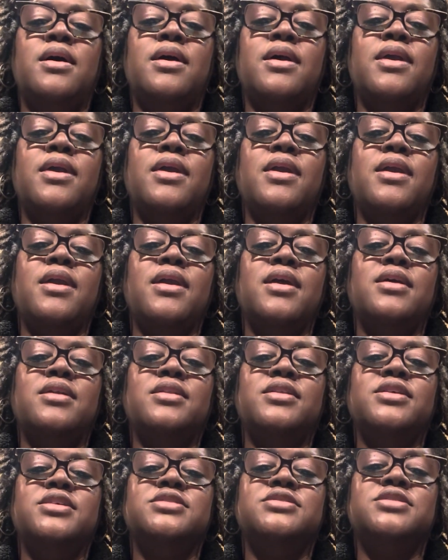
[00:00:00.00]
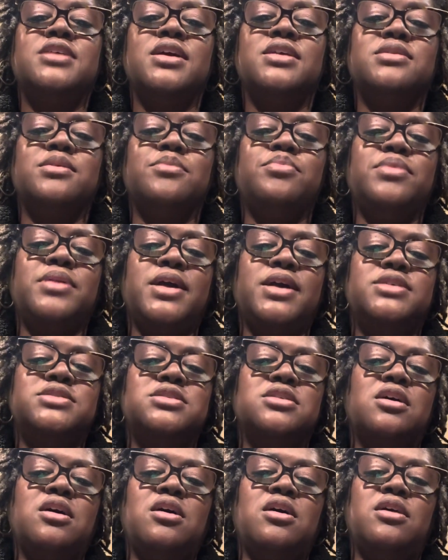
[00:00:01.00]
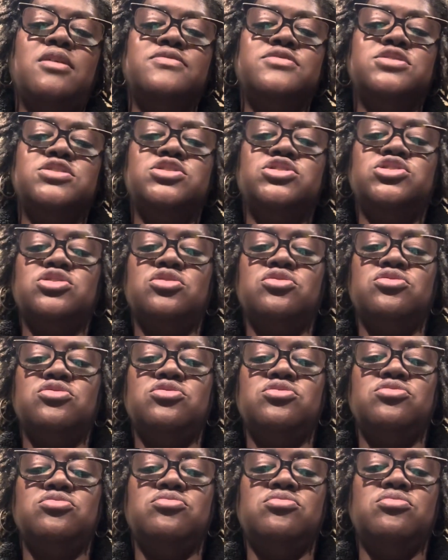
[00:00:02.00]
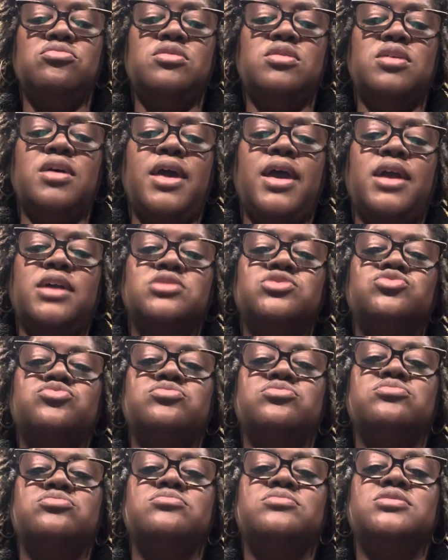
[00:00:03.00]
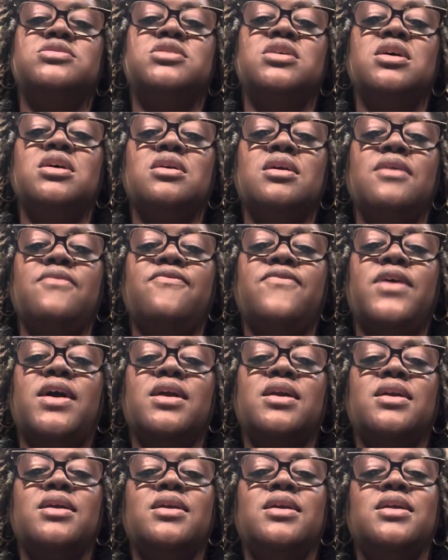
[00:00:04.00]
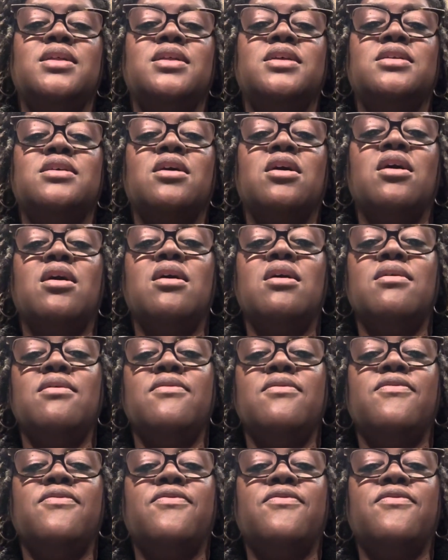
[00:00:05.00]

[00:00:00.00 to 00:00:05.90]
And let's take the plastic off to show you the actual duck, if I can get it off.